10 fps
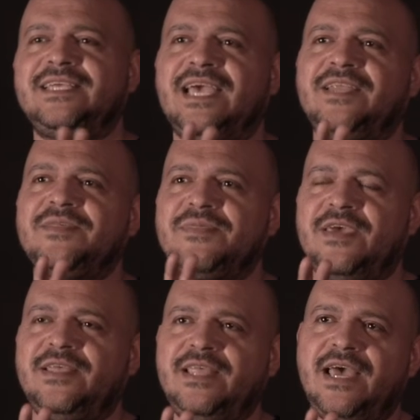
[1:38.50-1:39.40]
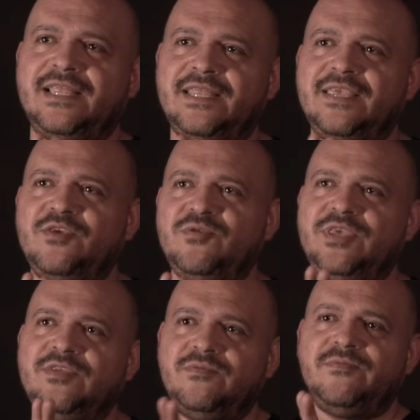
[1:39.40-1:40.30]
the kind of thing that you
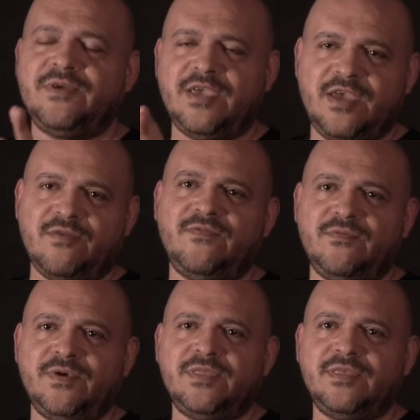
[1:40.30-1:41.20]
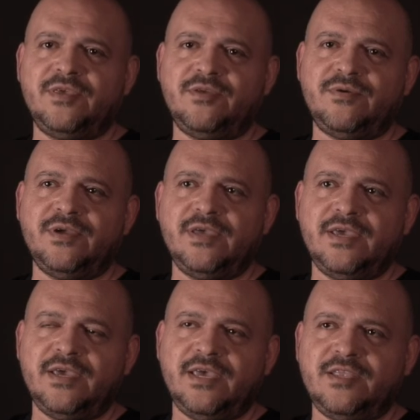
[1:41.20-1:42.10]
need to be very careful with.
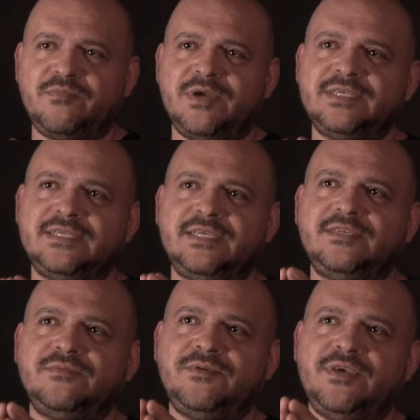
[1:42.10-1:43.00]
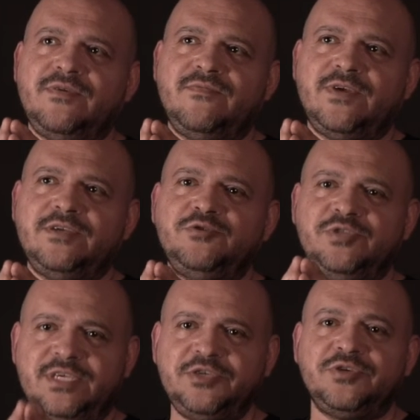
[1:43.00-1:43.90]
Enterprises need to be very
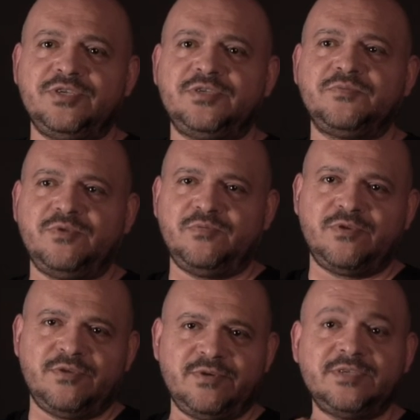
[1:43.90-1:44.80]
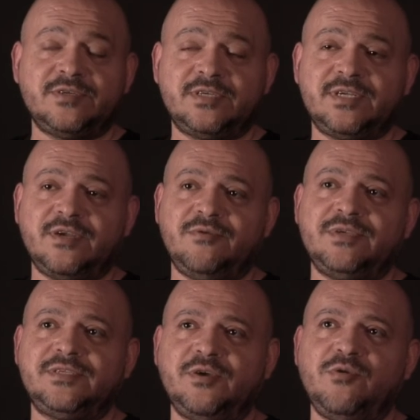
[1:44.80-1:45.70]
judicious with where the resources are
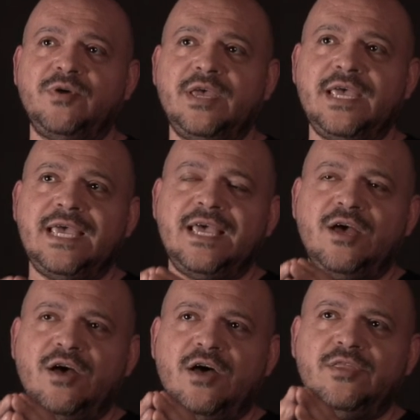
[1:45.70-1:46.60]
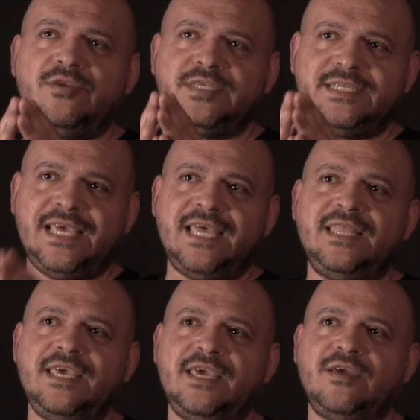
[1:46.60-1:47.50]
going. So
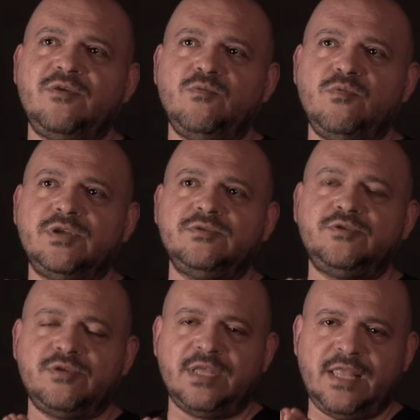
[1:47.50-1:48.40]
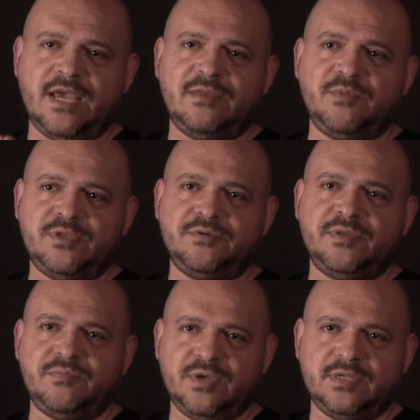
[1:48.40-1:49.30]
understanding where to draw the line
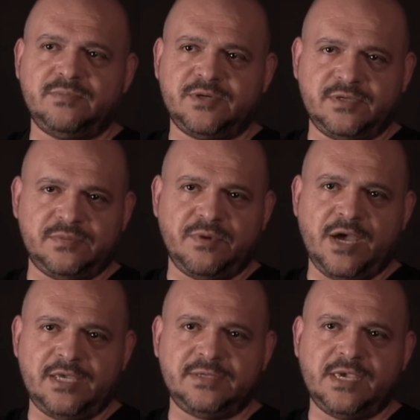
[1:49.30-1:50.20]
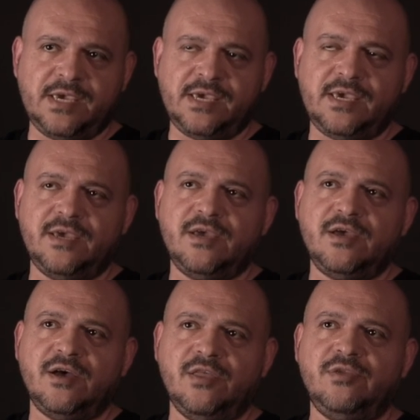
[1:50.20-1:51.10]
between build versus buy is key.
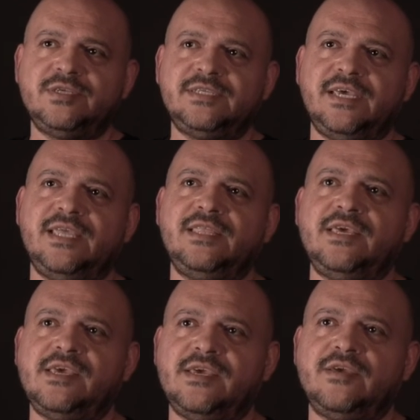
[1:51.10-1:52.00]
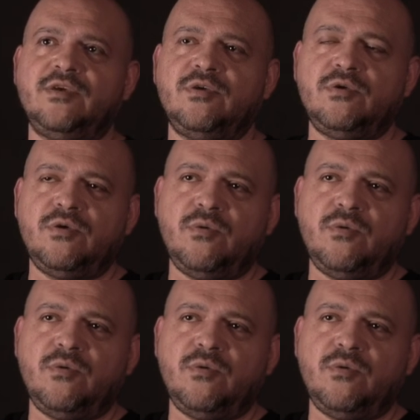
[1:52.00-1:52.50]
Understanding